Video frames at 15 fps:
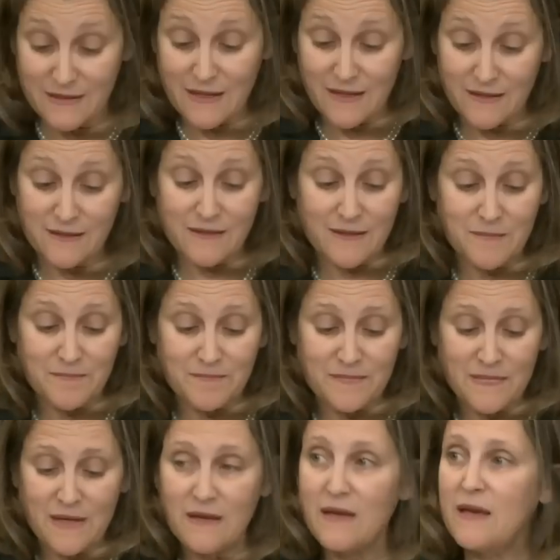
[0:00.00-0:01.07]
Canada,
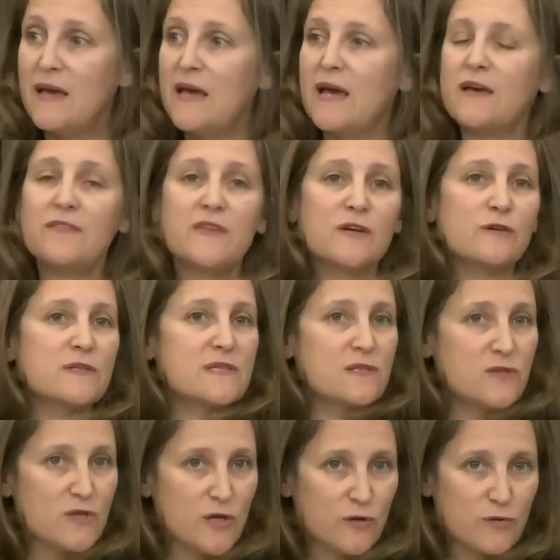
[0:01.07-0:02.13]
and there is
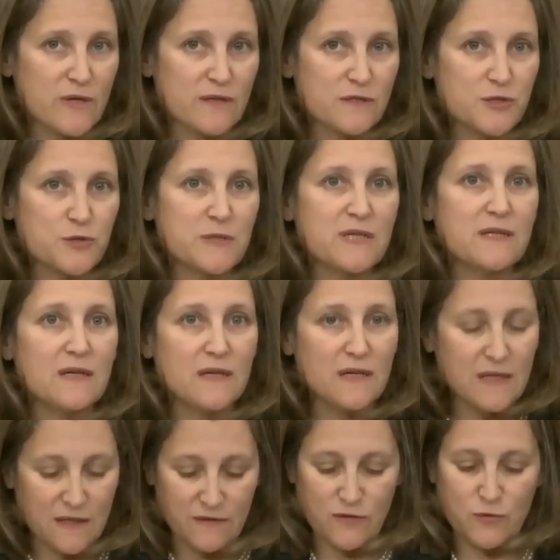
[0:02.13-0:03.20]
no country
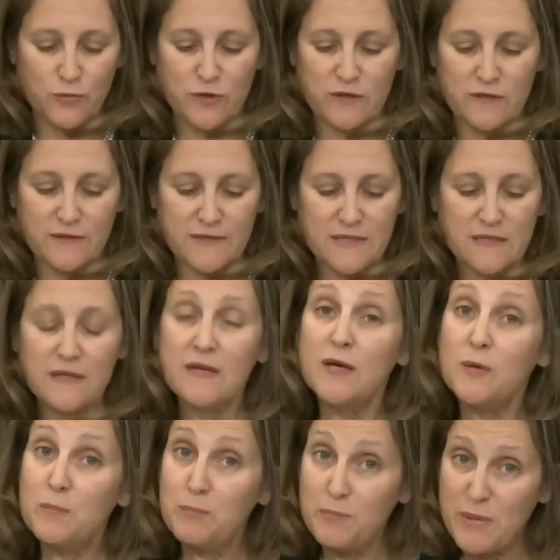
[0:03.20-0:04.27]
in the world
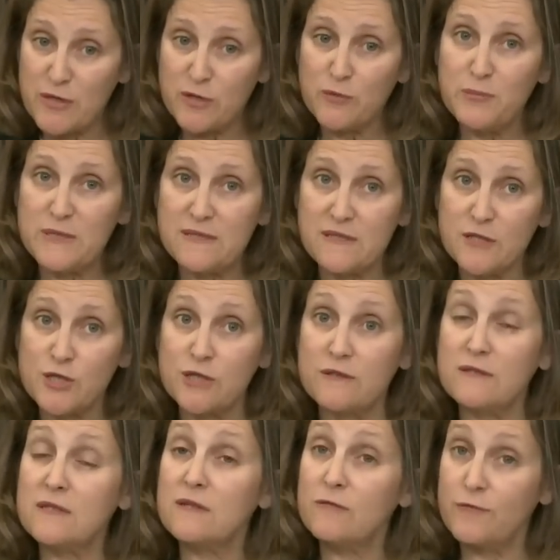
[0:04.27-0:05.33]
better
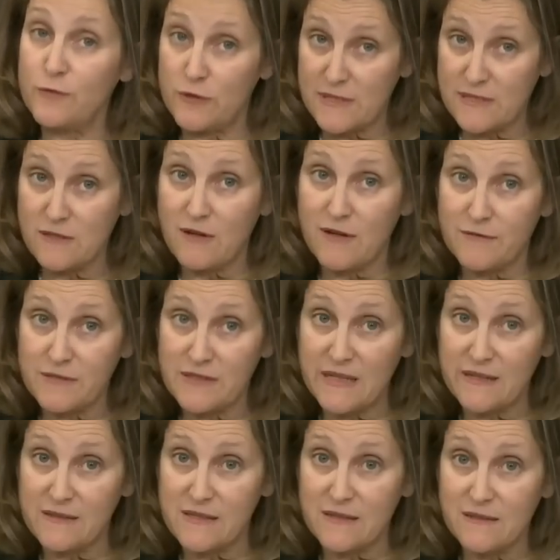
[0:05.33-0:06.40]
positioned for a soft
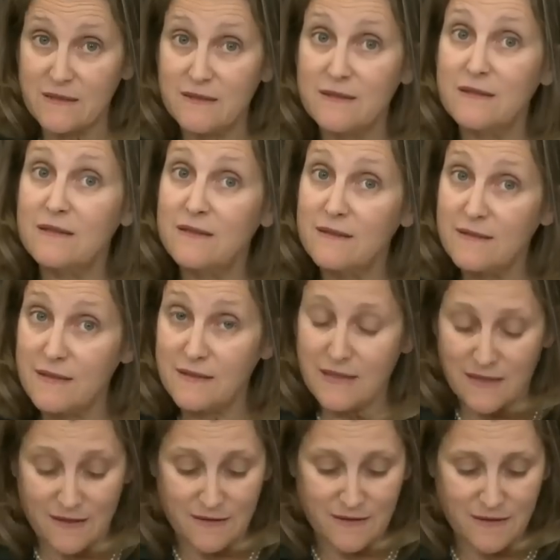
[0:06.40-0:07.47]
landing than
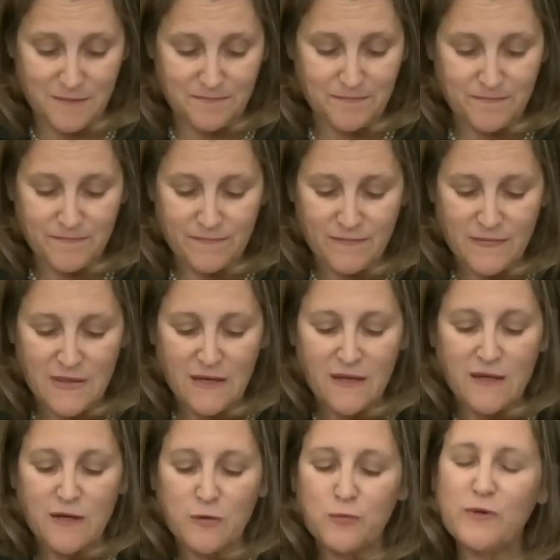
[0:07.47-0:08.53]
Canada.
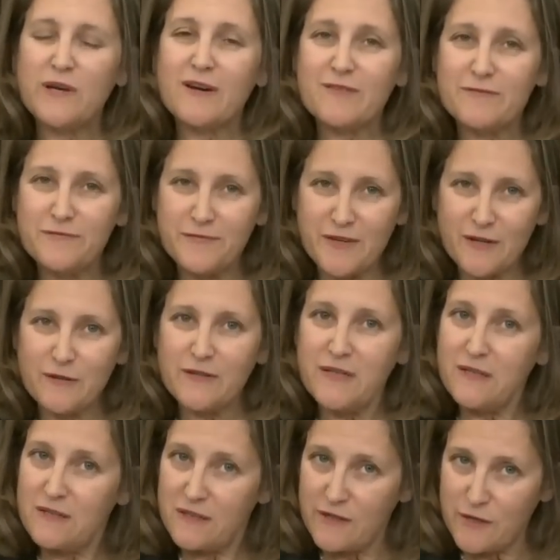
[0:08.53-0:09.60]
We are very
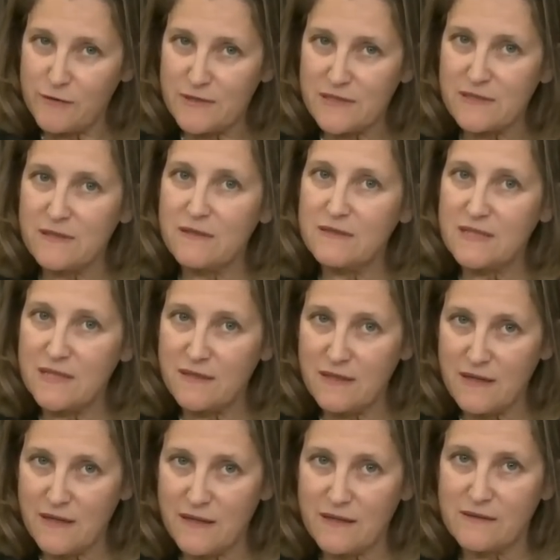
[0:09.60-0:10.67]
close to
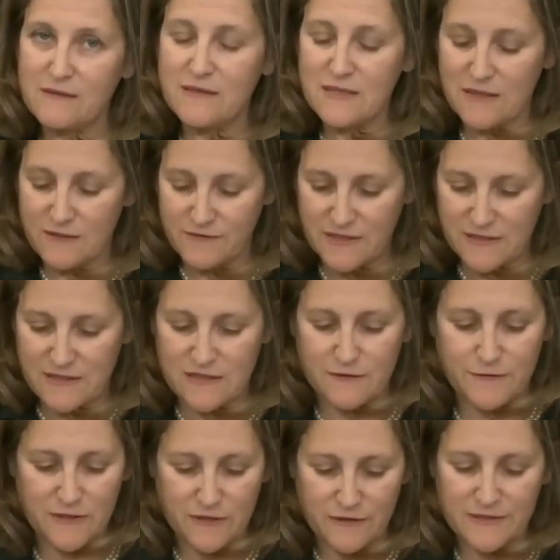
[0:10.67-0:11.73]
the end of this
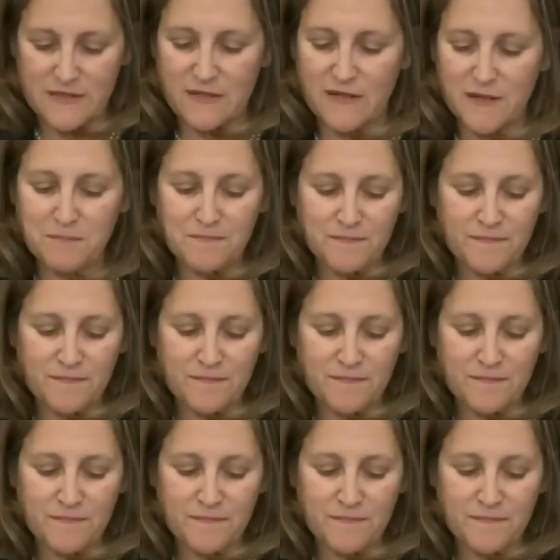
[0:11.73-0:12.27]
difficult time